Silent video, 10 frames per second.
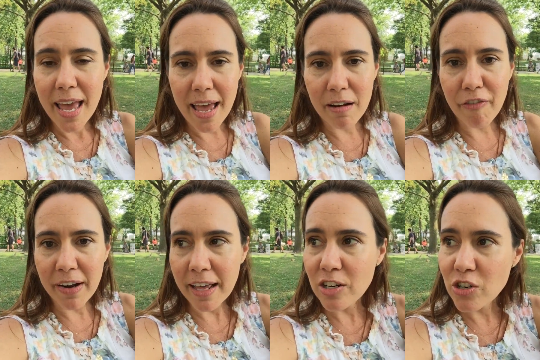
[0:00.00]
and
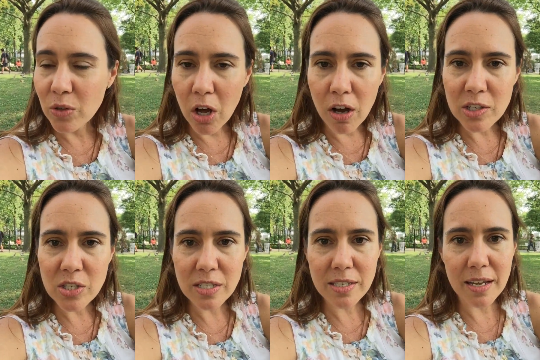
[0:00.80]
financial
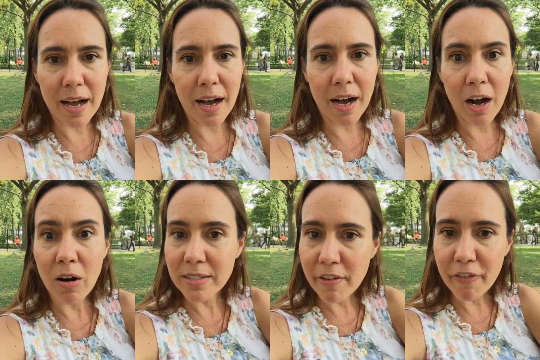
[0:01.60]
laws
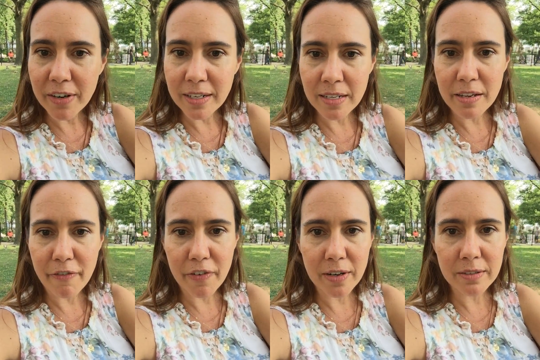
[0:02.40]
are different in
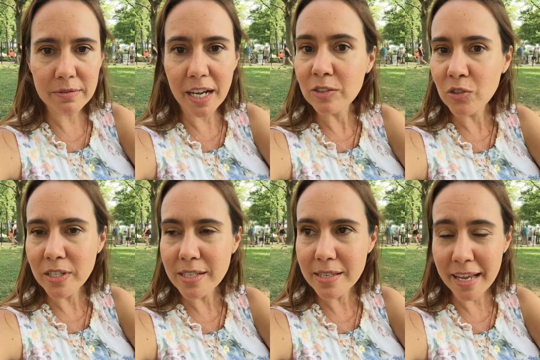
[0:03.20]
different
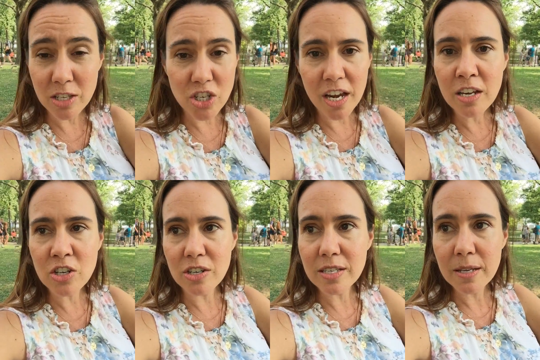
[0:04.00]
countries.
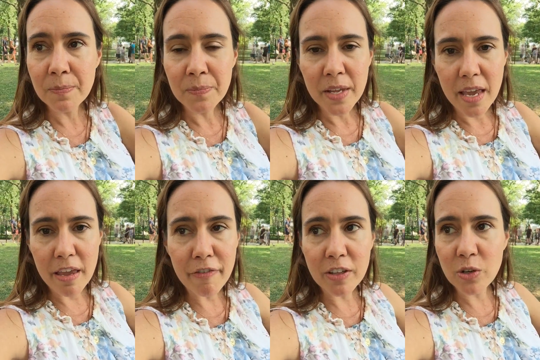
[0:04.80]
Exchanges,
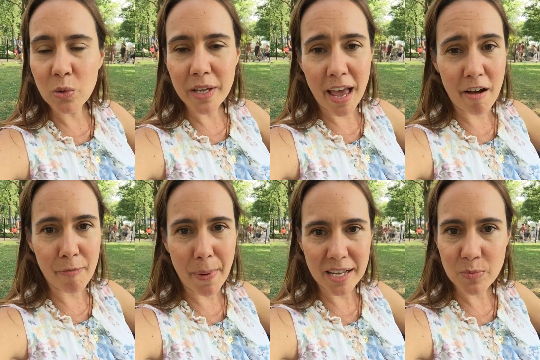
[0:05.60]
even though they
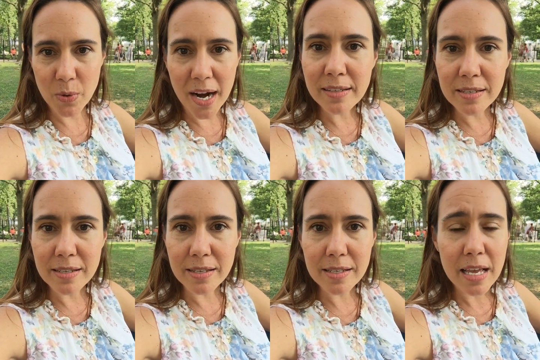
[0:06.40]
have best
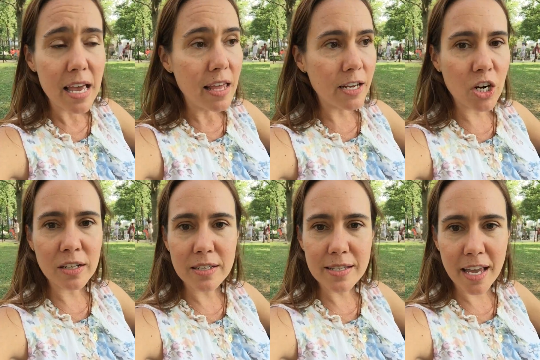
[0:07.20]
practices, they're
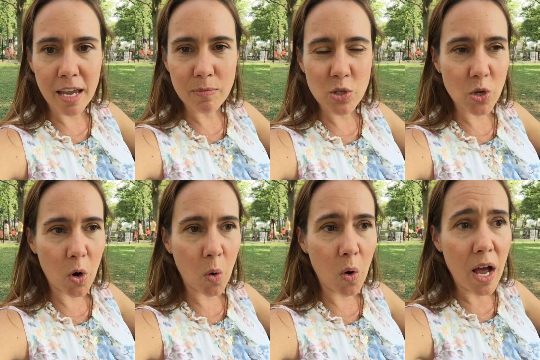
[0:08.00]
not the same.
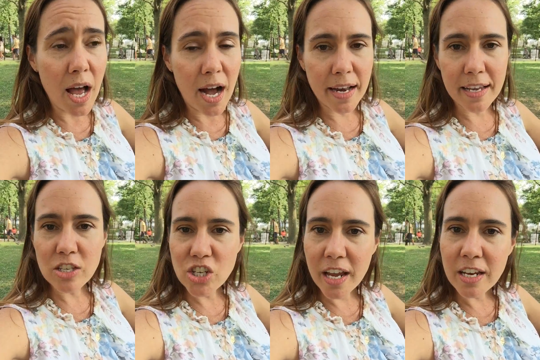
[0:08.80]
So an
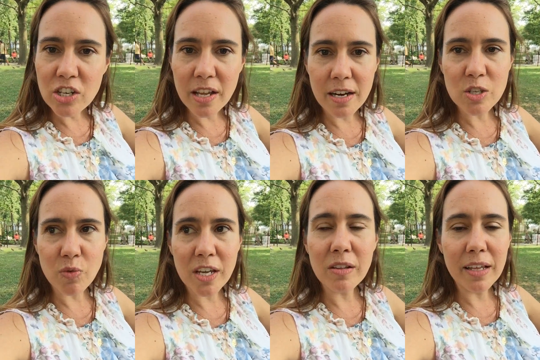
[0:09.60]
exchange that
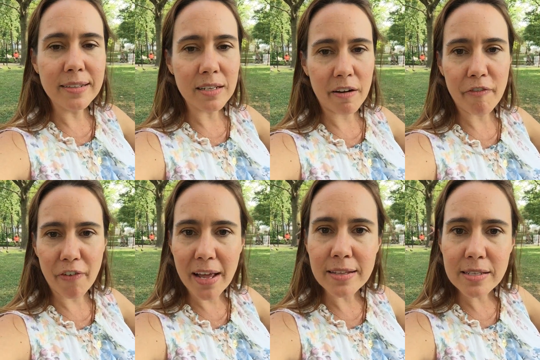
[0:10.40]
is regulated in
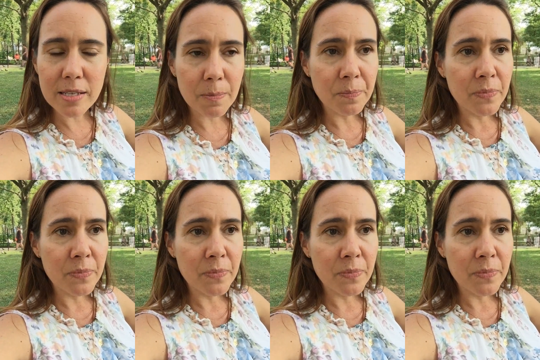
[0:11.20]
France